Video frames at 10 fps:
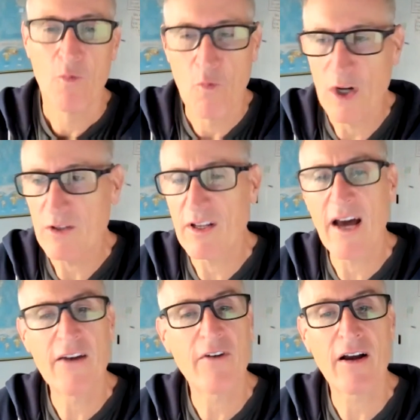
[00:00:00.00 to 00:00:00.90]
What
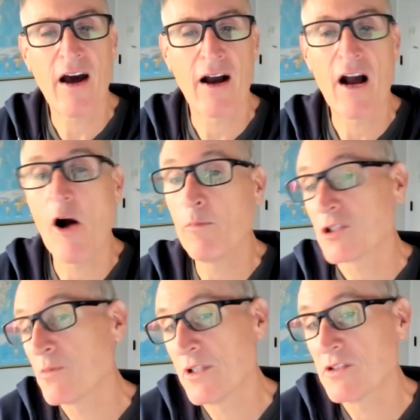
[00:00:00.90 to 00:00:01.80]
kind of
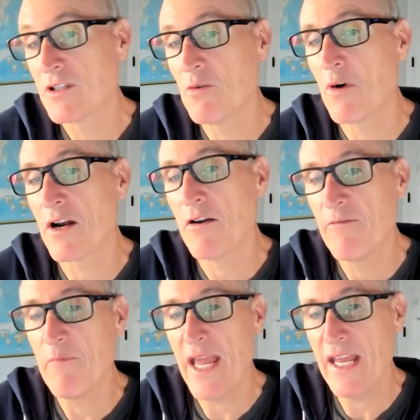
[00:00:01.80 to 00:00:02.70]
accomplishments do you want to have
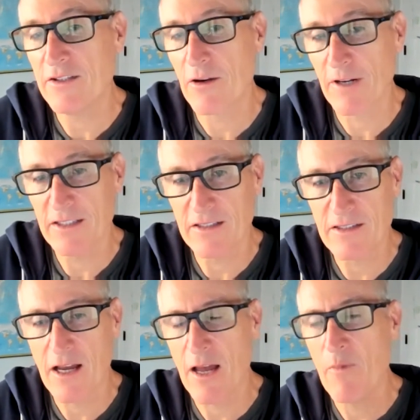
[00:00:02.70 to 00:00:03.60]
made during this
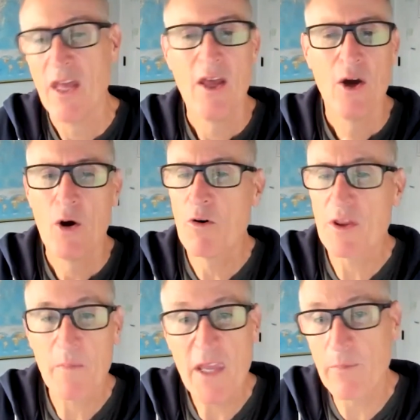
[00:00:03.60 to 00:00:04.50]
time? Who are the
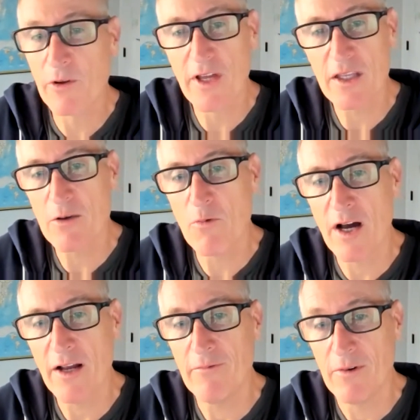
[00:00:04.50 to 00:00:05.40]
people that you
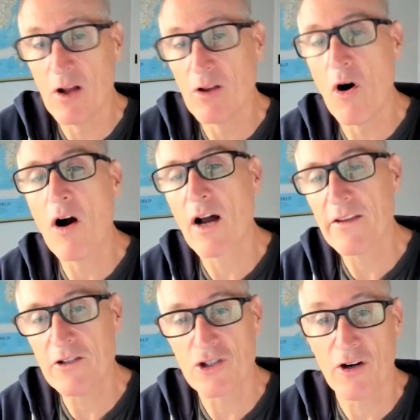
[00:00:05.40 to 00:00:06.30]
want along on
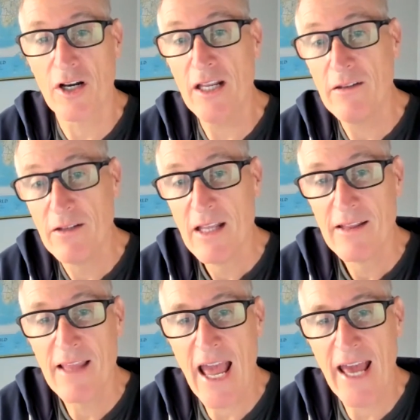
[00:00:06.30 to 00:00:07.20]
the journey?
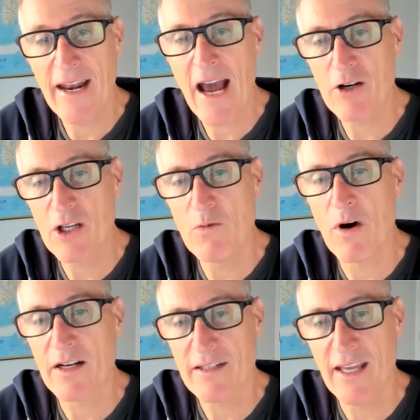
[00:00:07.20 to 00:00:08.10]
And how do you
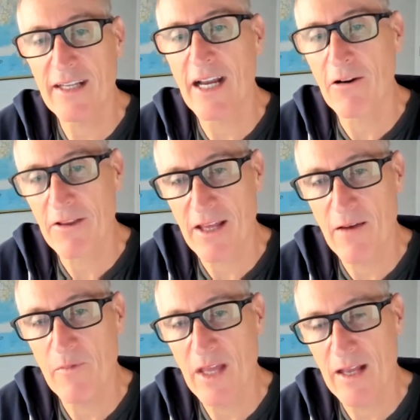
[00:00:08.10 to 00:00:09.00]
want to take care of
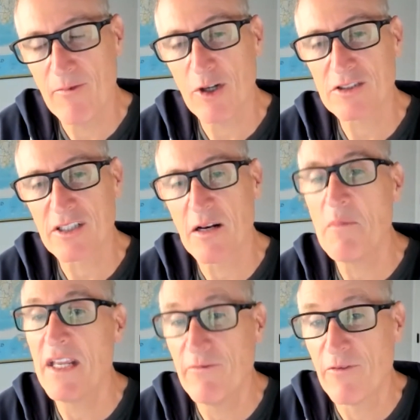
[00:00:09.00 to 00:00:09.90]
them? And what's going to
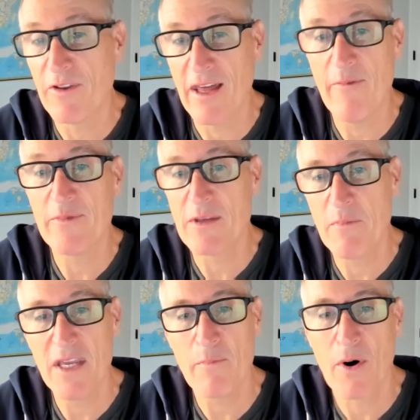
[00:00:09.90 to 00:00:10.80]
mean for them to
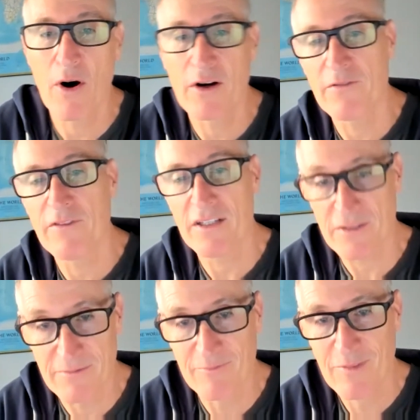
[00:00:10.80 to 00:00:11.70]
be part of
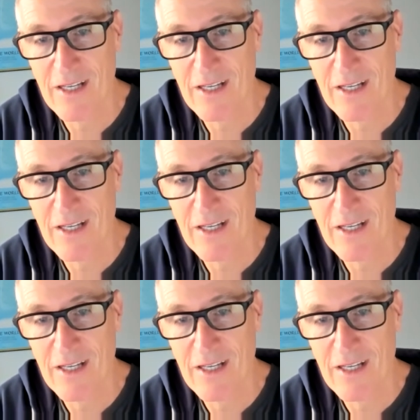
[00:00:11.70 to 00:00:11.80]
this